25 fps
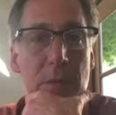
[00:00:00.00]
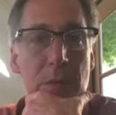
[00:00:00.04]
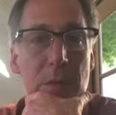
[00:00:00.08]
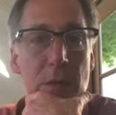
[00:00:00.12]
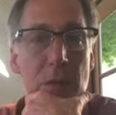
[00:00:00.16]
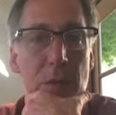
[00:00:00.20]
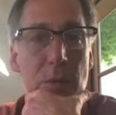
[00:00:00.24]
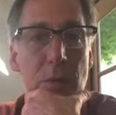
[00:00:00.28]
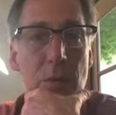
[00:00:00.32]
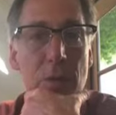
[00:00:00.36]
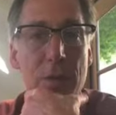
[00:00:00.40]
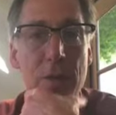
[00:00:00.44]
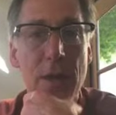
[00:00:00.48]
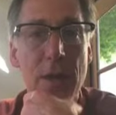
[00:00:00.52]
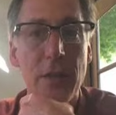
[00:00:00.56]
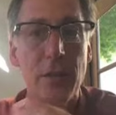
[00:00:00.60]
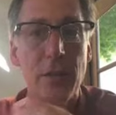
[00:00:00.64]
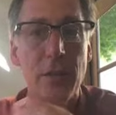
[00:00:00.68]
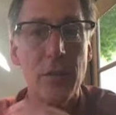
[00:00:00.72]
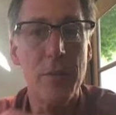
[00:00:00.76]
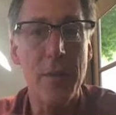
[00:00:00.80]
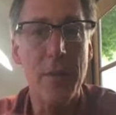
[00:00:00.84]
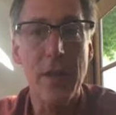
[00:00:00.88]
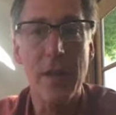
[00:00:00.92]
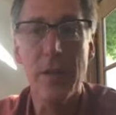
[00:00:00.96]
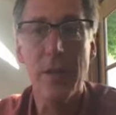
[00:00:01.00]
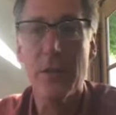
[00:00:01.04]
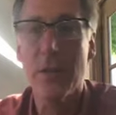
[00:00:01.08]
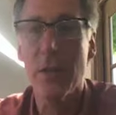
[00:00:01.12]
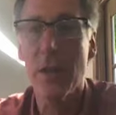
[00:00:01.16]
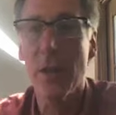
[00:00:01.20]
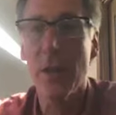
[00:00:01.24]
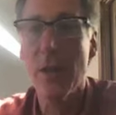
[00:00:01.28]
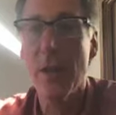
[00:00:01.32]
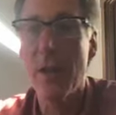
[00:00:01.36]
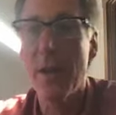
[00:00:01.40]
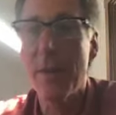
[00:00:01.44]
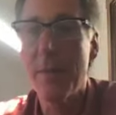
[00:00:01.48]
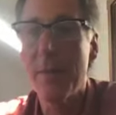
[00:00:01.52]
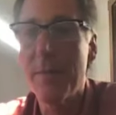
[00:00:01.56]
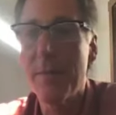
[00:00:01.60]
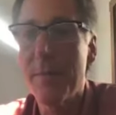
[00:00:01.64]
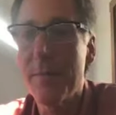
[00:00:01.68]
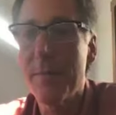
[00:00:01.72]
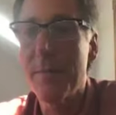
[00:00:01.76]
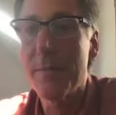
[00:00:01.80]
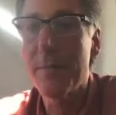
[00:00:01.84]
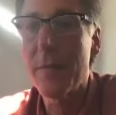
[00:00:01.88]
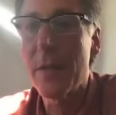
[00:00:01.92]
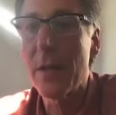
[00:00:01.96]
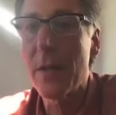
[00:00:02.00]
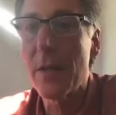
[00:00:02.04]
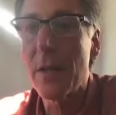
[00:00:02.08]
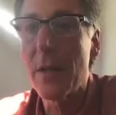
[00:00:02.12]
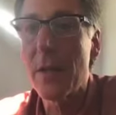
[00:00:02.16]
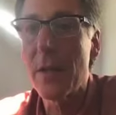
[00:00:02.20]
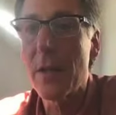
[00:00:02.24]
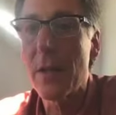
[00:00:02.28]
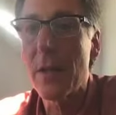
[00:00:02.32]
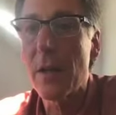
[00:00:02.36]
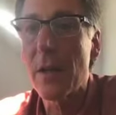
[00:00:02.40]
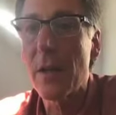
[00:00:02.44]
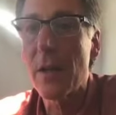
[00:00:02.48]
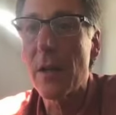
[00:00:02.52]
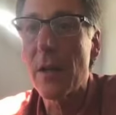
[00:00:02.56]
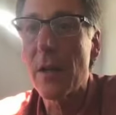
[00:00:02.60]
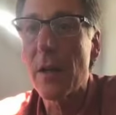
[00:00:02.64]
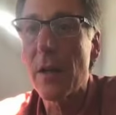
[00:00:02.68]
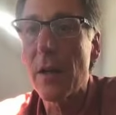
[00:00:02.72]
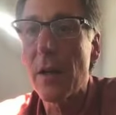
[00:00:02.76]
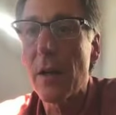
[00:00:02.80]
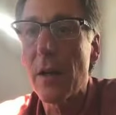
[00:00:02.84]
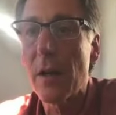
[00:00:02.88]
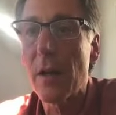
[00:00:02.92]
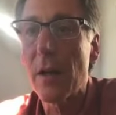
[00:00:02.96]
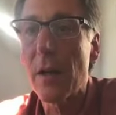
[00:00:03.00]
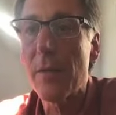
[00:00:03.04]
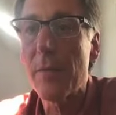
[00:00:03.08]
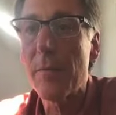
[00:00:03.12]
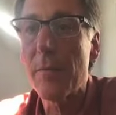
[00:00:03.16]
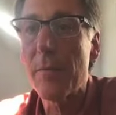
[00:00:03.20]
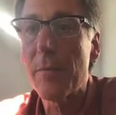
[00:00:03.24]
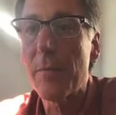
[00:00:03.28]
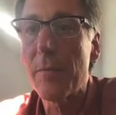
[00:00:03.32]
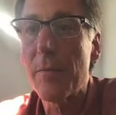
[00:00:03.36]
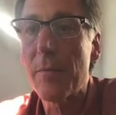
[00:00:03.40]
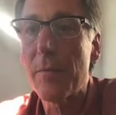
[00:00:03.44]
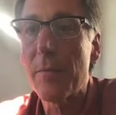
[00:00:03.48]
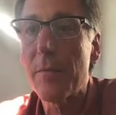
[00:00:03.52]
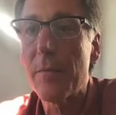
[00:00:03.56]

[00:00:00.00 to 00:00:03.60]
Well, thanks for making time. Um,